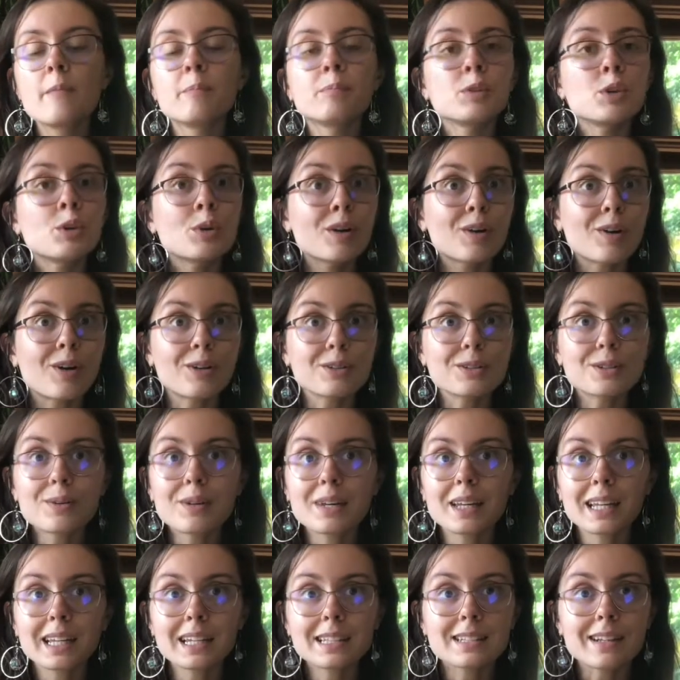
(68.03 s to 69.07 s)
You can also
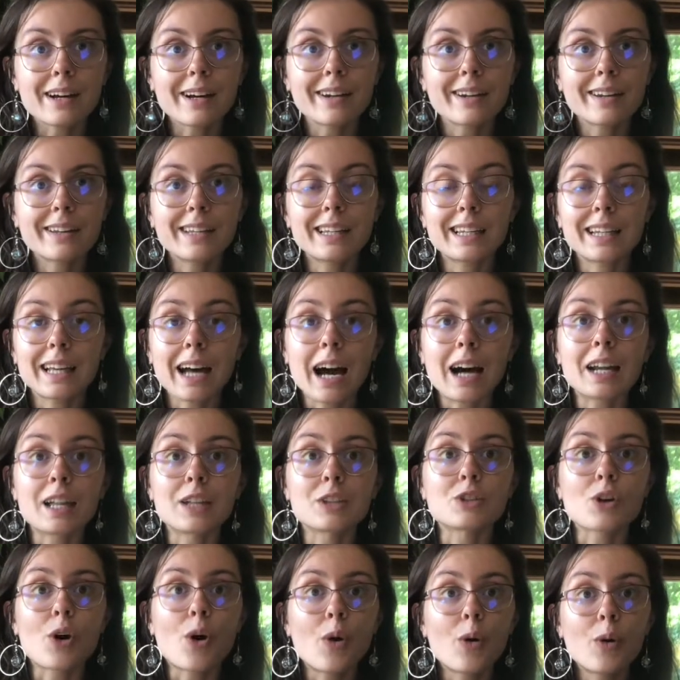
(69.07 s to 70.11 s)
eat it on
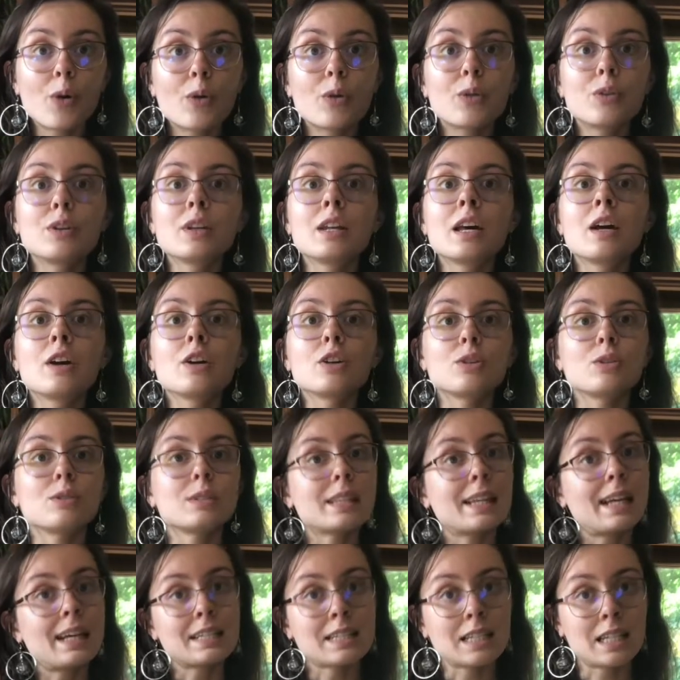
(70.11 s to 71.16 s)
its own, use
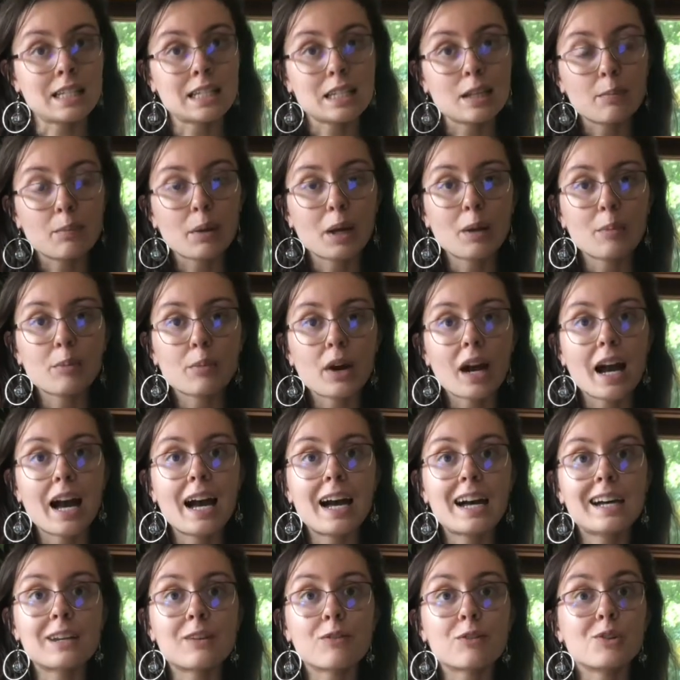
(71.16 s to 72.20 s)
it as a dipping
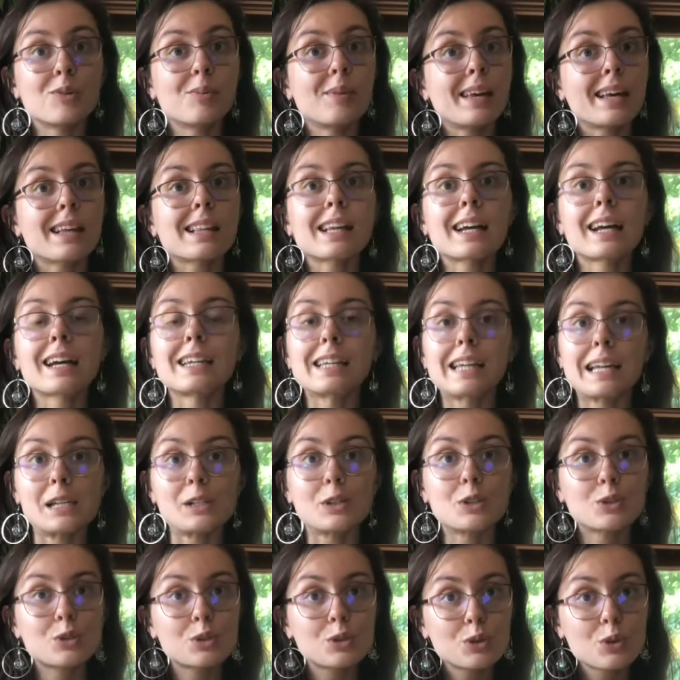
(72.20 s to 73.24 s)
bread if you make like a nice
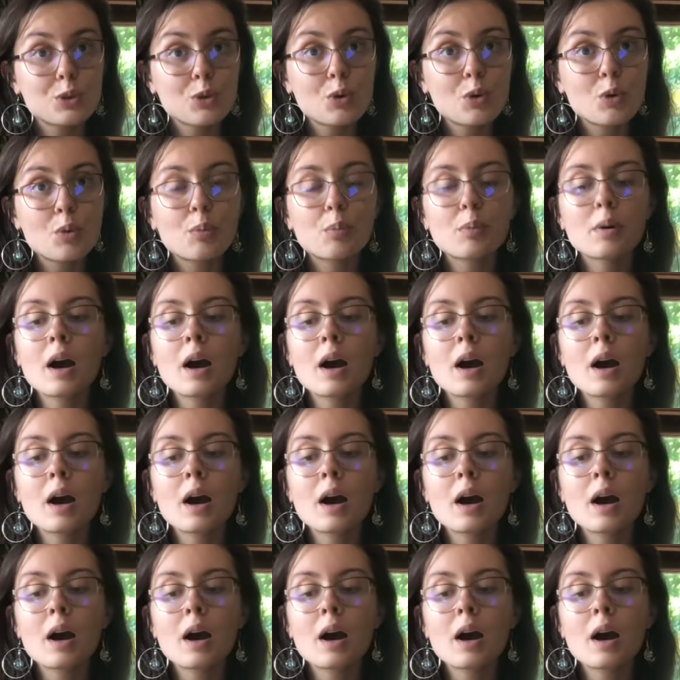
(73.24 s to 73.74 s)
soup,